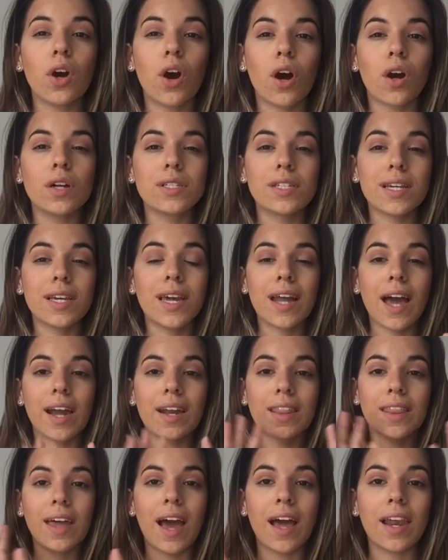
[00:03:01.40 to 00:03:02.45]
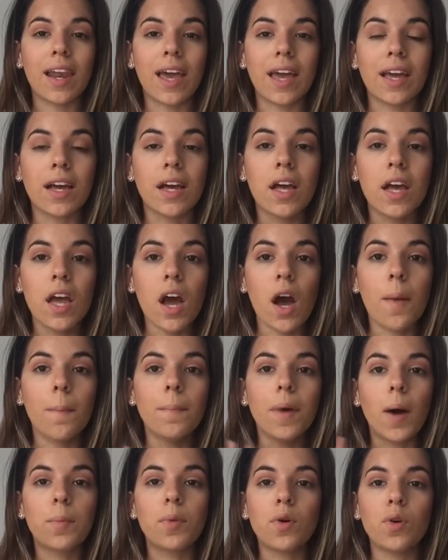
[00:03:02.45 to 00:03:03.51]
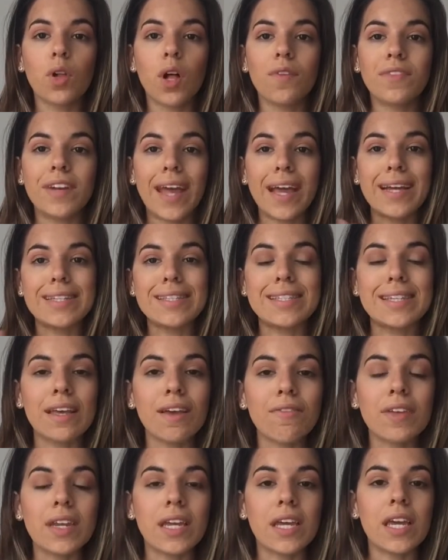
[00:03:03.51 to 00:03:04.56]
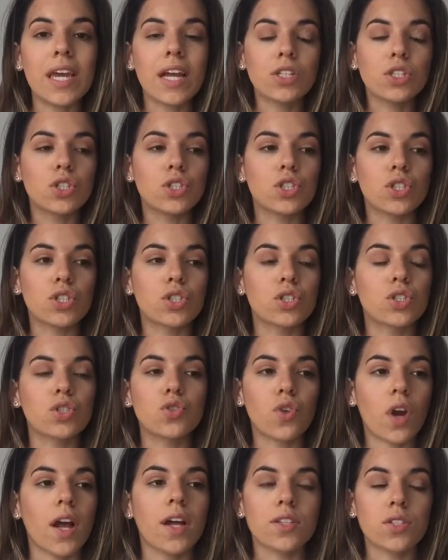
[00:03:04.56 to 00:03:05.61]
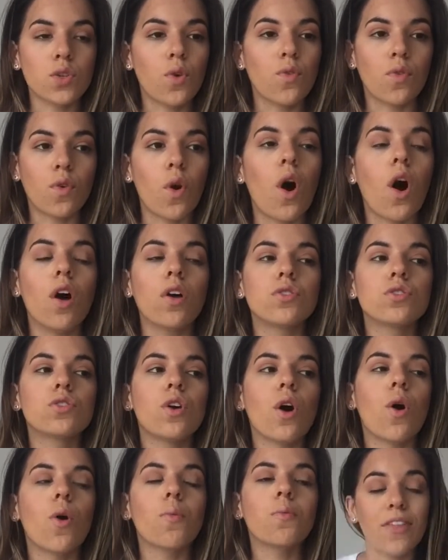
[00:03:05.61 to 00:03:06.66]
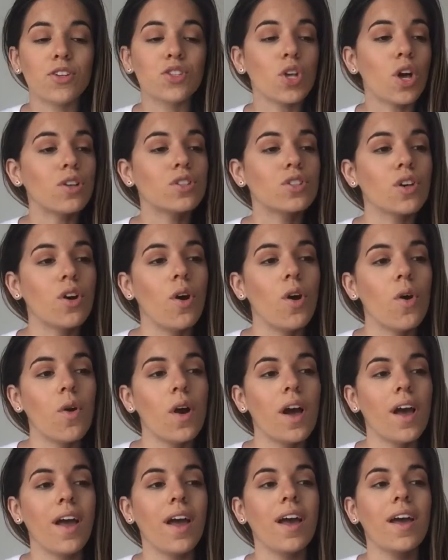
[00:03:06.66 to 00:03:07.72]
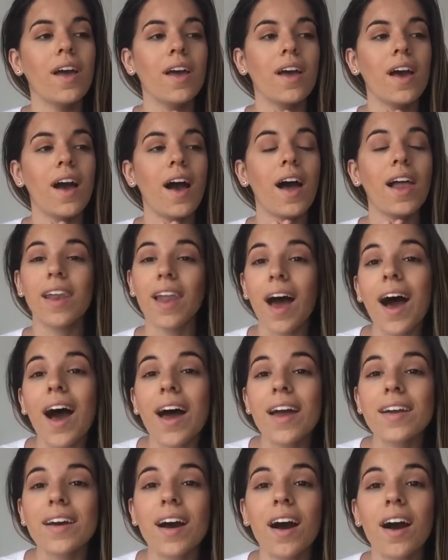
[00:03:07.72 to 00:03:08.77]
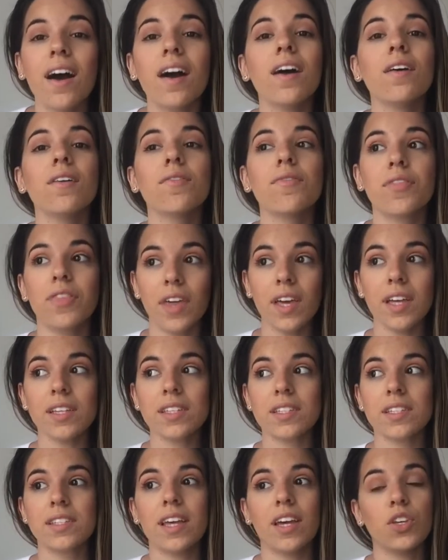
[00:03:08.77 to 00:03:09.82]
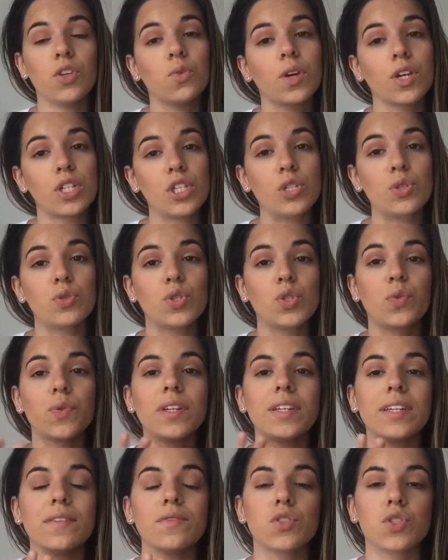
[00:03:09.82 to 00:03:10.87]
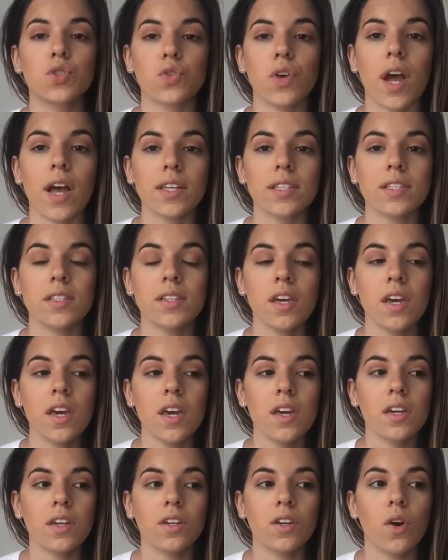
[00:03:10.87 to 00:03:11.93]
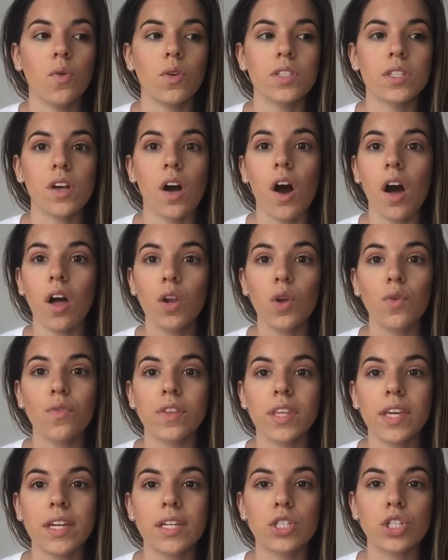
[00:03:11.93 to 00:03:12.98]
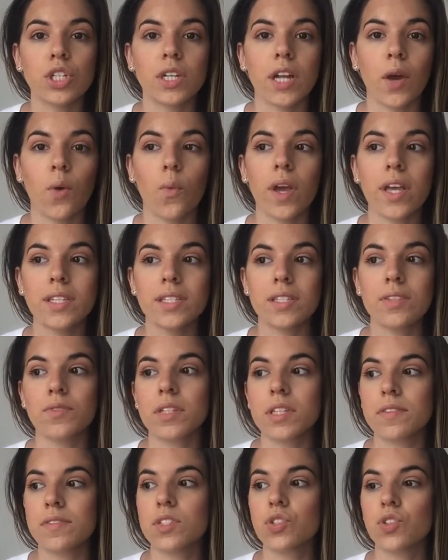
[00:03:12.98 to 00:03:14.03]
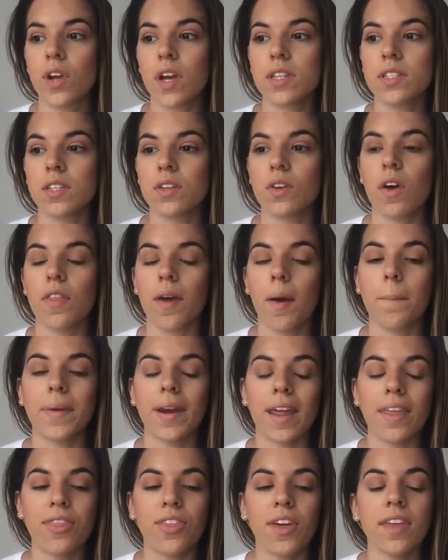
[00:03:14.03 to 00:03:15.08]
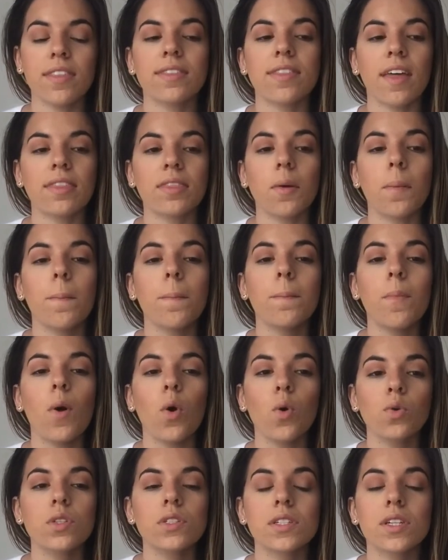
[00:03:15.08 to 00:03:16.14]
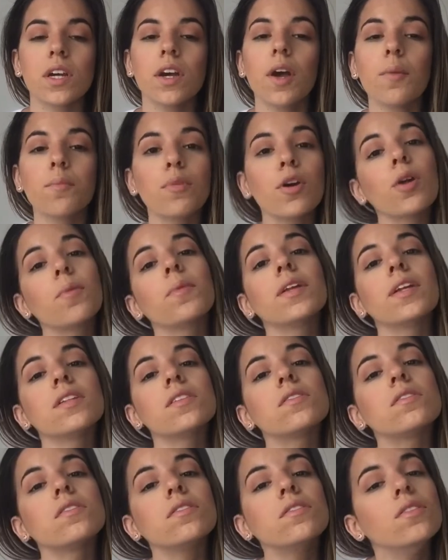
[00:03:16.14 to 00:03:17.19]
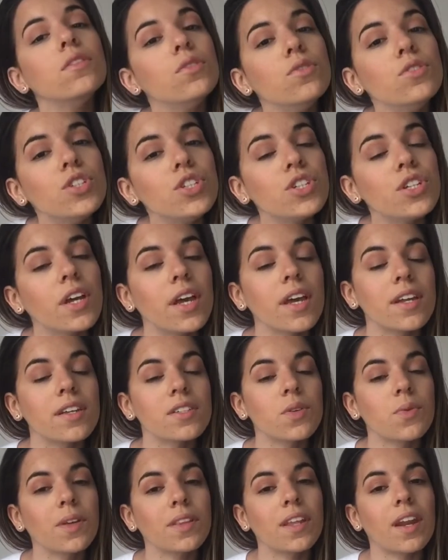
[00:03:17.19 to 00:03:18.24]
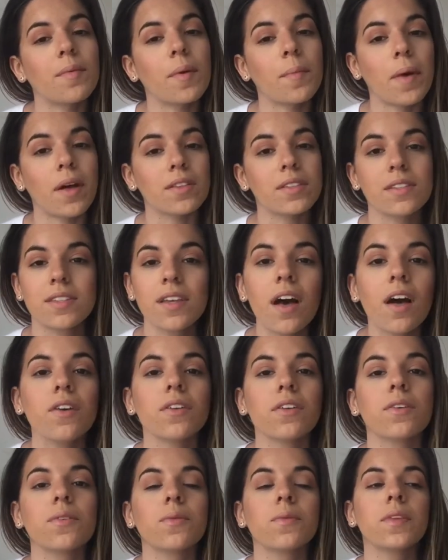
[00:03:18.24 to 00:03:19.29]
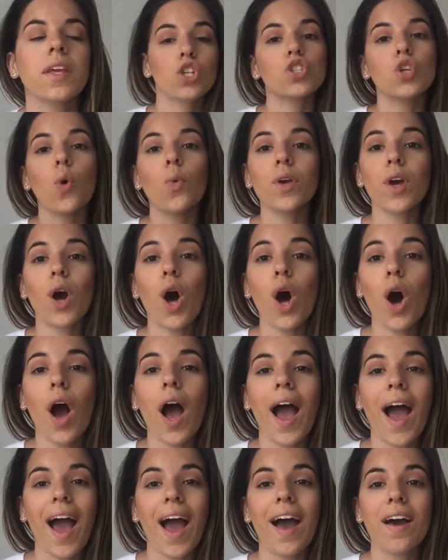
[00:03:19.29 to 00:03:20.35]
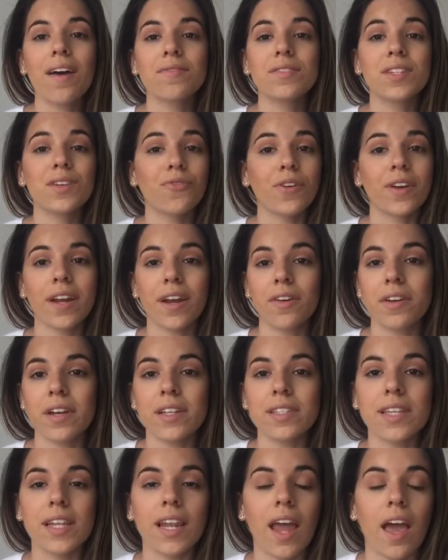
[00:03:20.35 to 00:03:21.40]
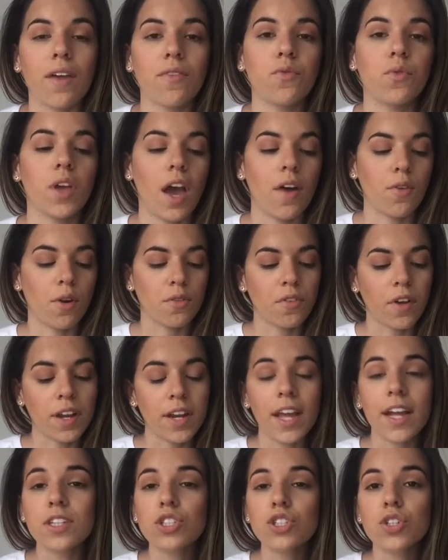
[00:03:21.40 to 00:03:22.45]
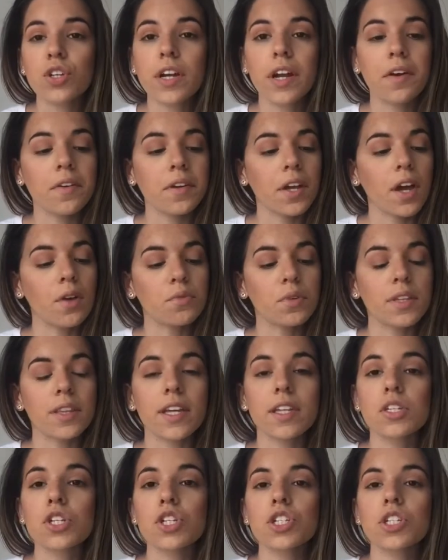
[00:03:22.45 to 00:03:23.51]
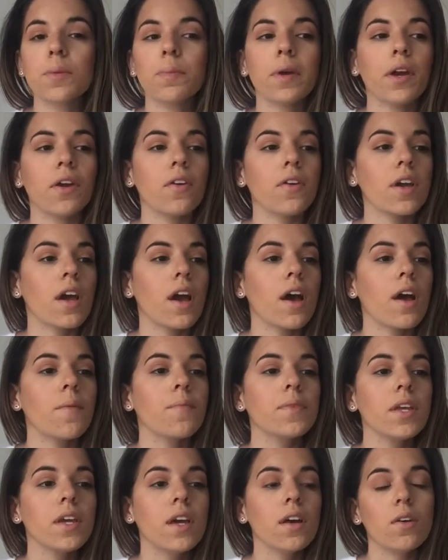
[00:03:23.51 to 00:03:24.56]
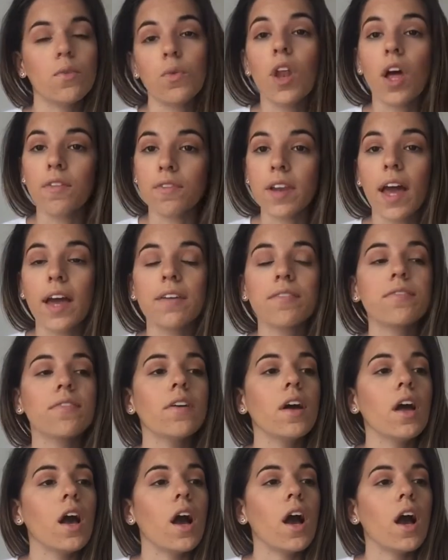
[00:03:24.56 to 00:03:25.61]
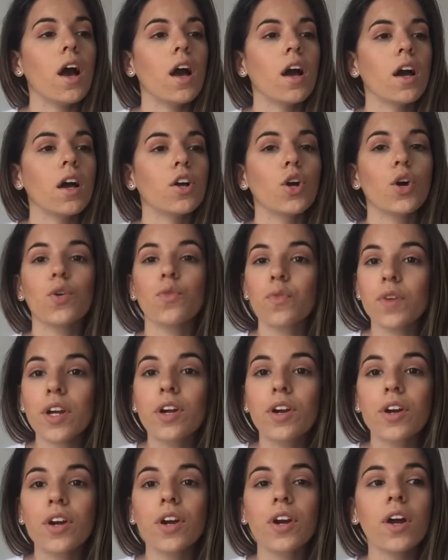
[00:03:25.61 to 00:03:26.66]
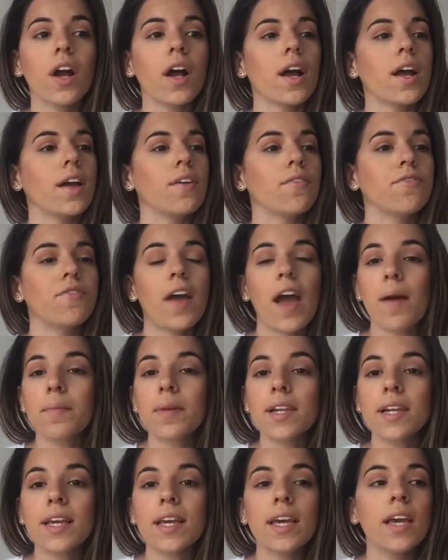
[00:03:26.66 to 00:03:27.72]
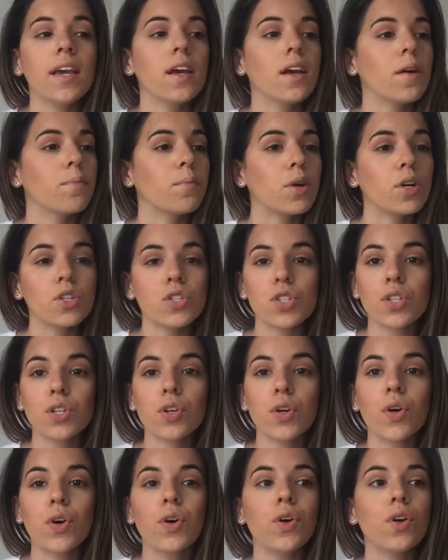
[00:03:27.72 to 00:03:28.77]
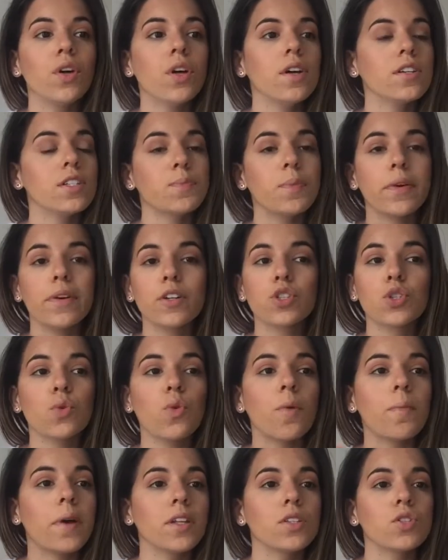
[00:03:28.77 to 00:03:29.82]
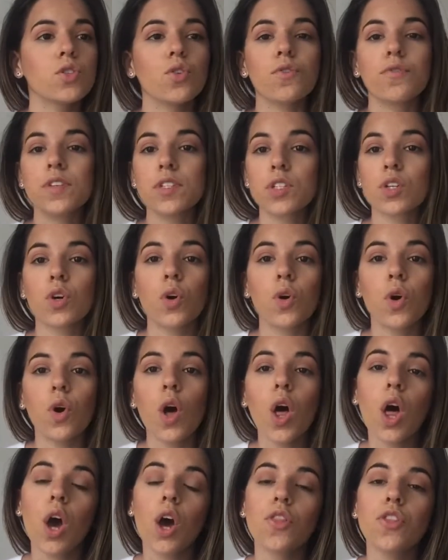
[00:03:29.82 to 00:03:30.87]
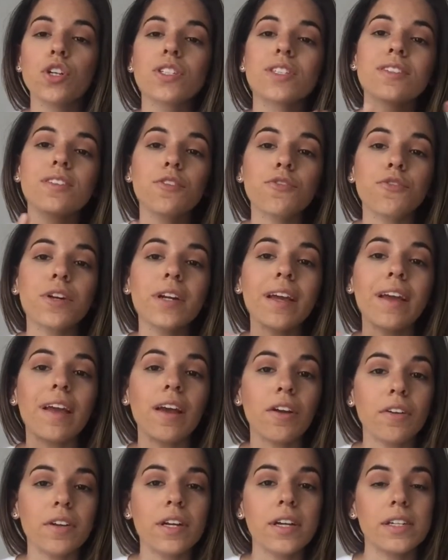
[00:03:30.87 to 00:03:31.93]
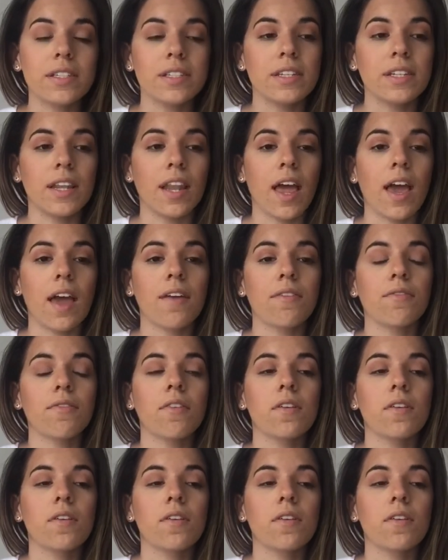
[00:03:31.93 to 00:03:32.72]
hard to get out of that like bubble of negativity and just stress overall. So there's also a lot of things that you can do to relieve stress. You know, it's all over the internet, ways to relieve stress and all that, but I think that the most permanent solution is the one that I'm about to tell you. So we all have different areas in life. We have our financial area, relationship area, love life, uh, career, family, personal, spiritual, mental, physical. There's different areas in life,